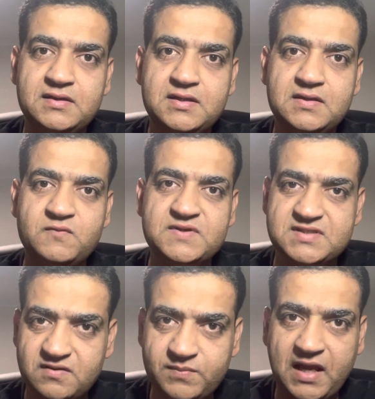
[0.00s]
the
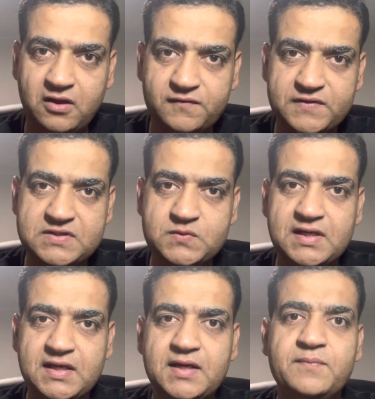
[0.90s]
Reserve Bank of
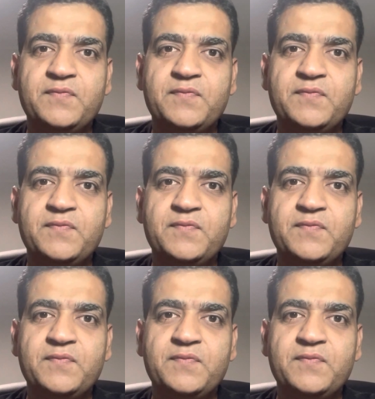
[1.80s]
Australia.